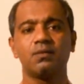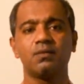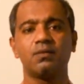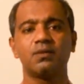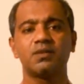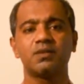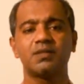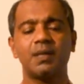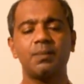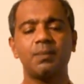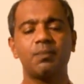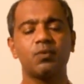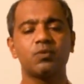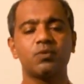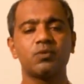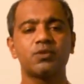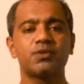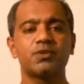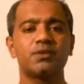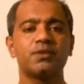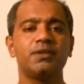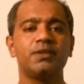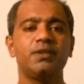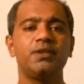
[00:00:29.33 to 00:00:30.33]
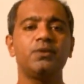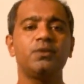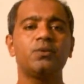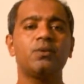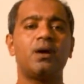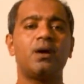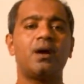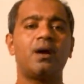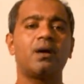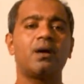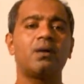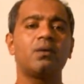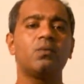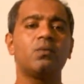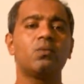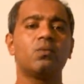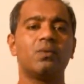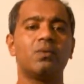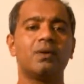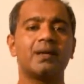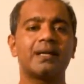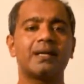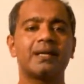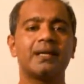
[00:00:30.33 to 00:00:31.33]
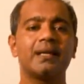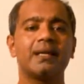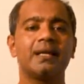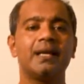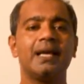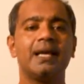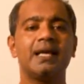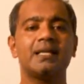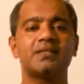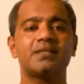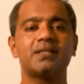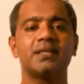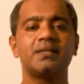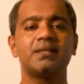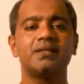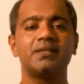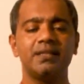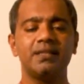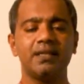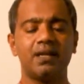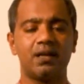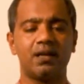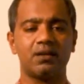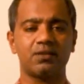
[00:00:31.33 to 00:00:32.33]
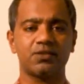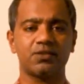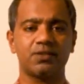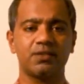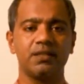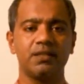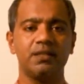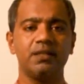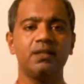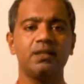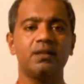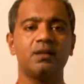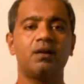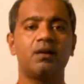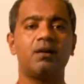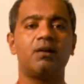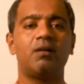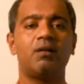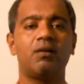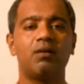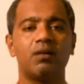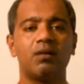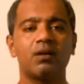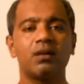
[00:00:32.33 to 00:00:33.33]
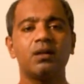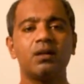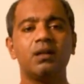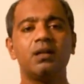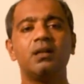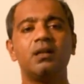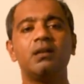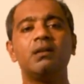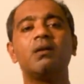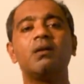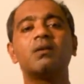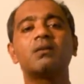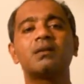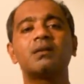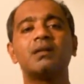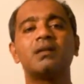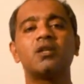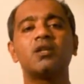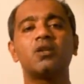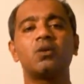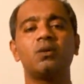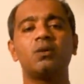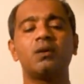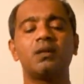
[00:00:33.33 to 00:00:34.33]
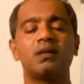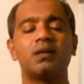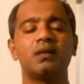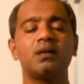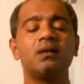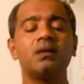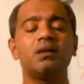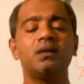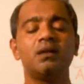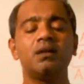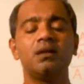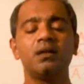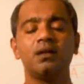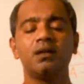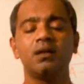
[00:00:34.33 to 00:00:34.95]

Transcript: Suppose you are working as a TRC or load controller